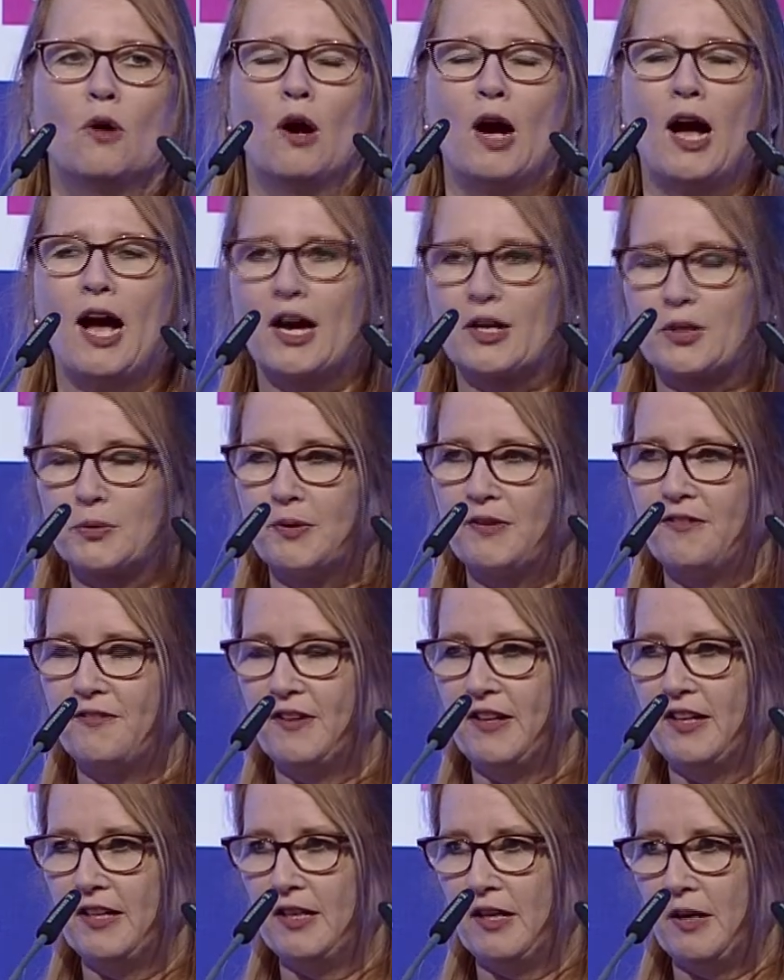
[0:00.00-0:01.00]
how do we
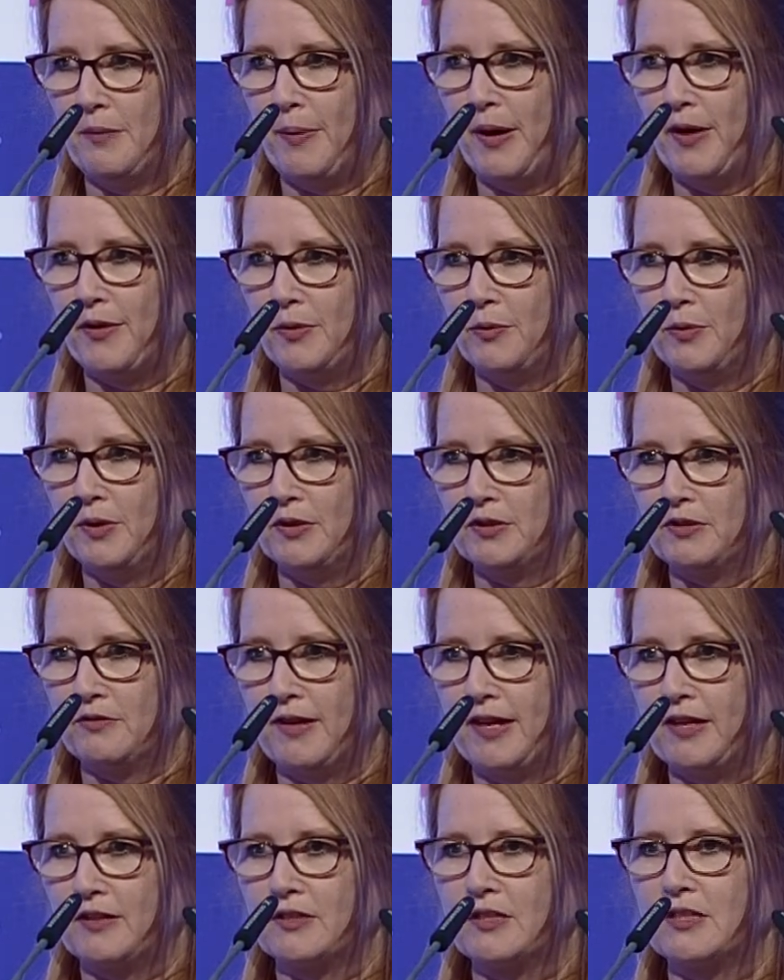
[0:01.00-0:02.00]
feel about the world
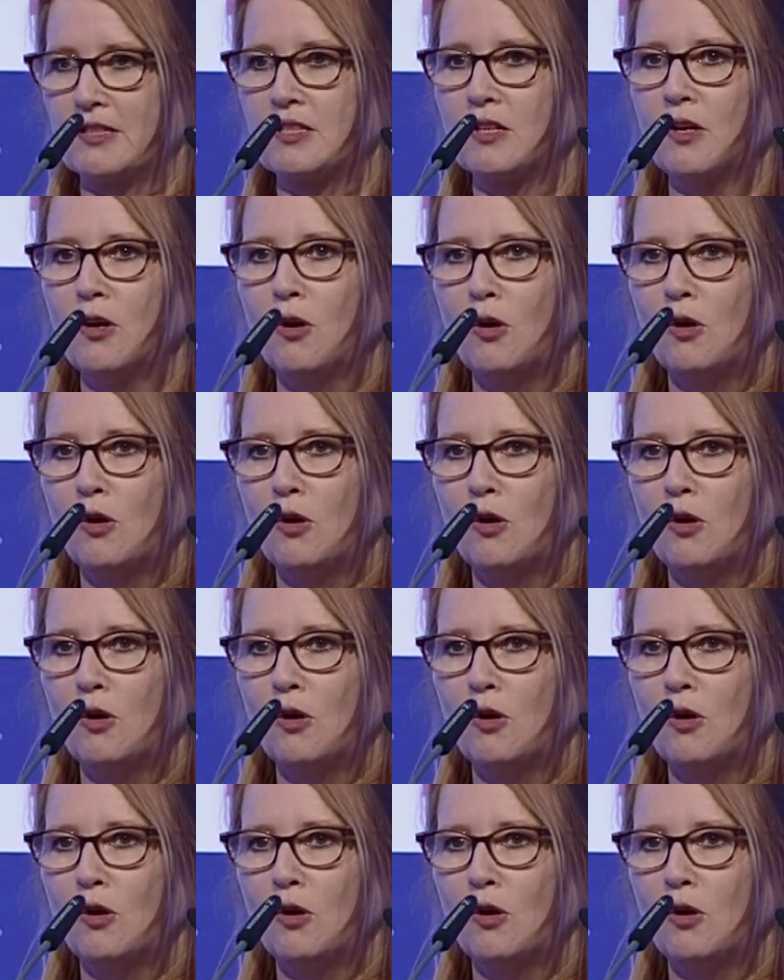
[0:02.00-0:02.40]
around us,